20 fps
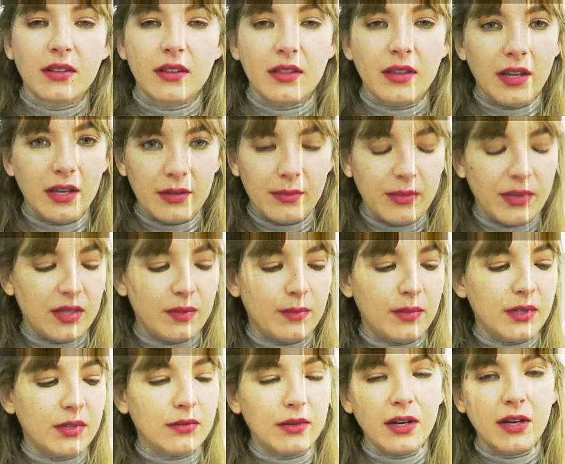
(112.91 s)
That might
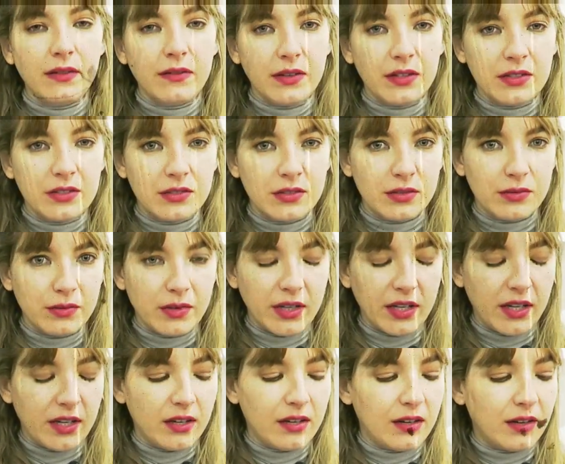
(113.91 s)
be relevant to
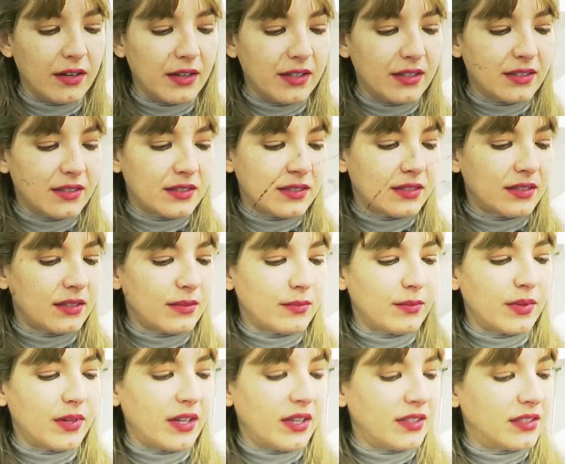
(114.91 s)
why I got it,
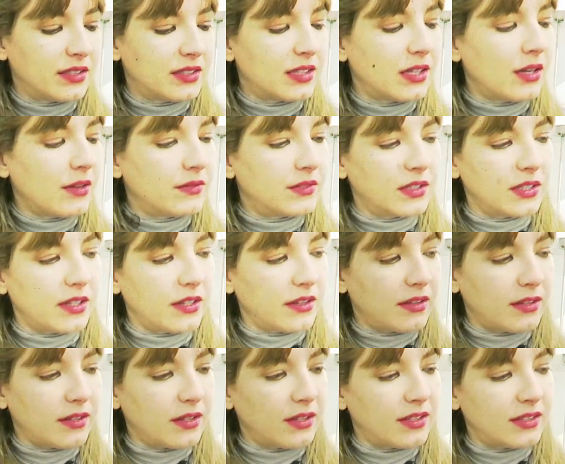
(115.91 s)
but I just loved it. I
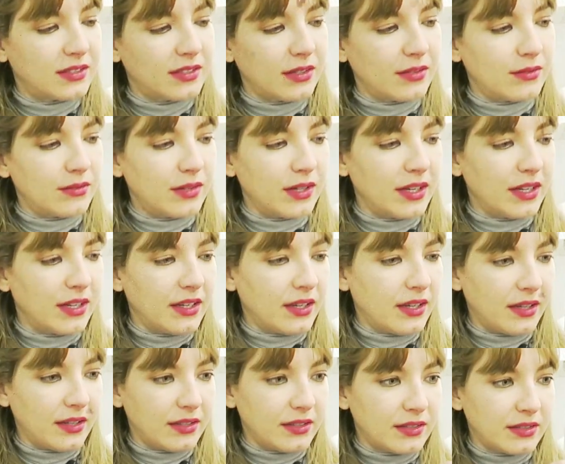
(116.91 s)
think it's a really
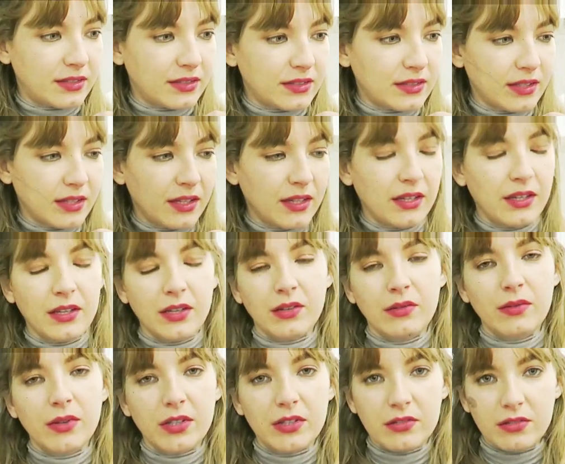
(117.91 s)
nice
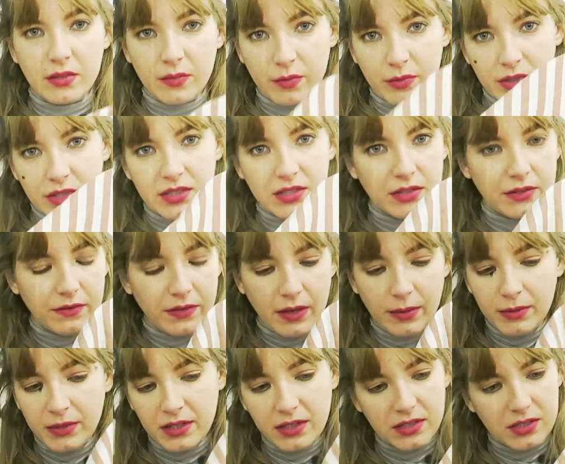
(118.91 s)
retro print. The
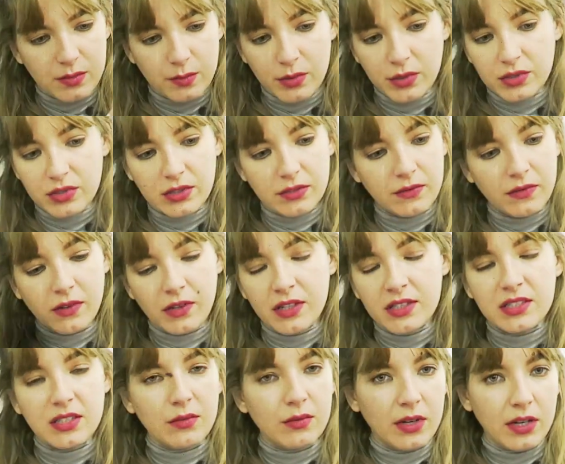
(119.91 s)
fabric is beautiful.
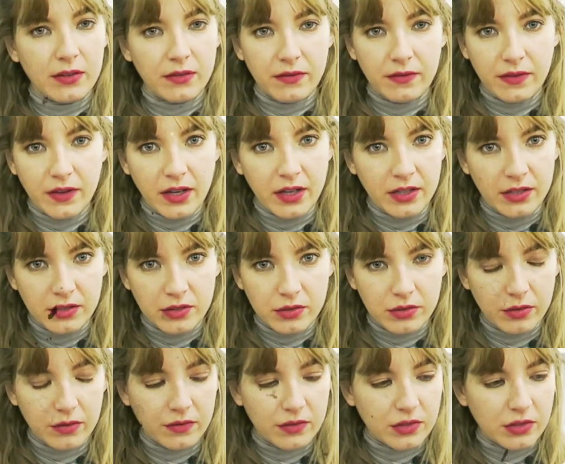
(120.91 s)
It's a really fine,
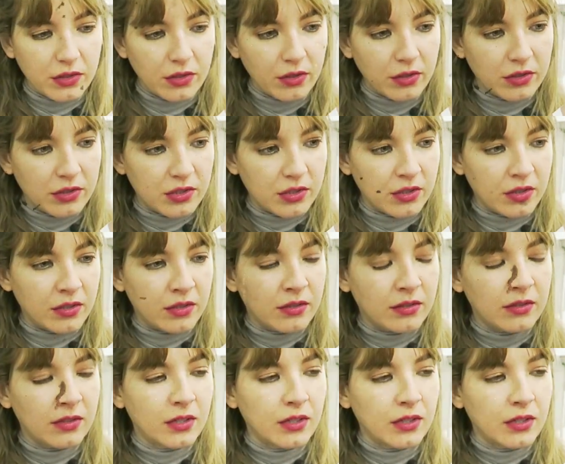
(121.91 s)
soft cotton.